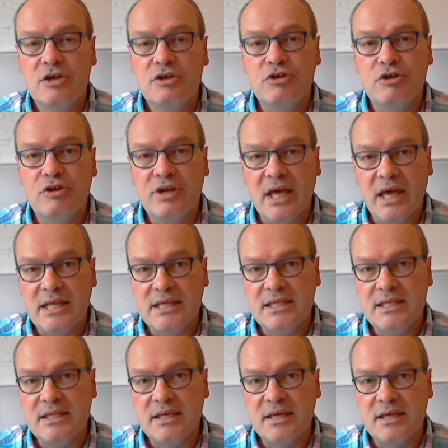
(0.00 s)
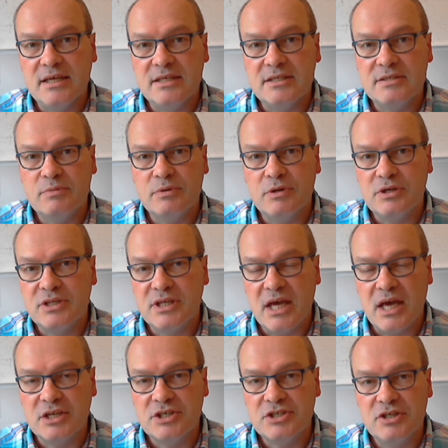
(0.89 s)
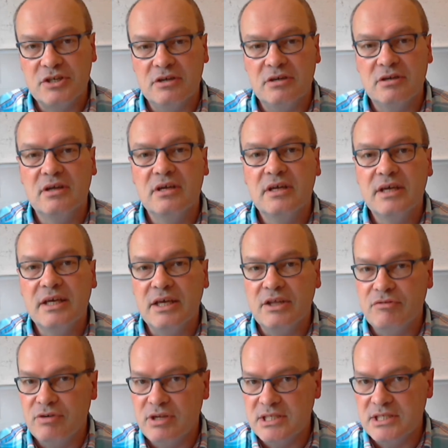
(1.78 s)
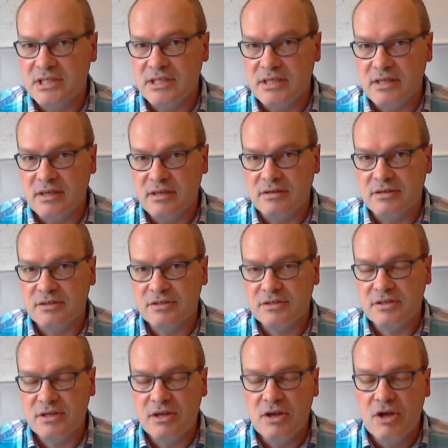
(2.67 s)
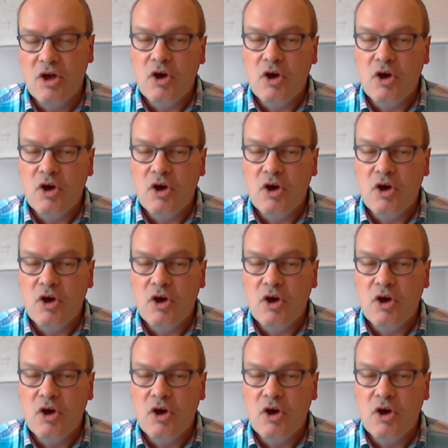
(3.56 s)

your 90 days per tax year in recent years?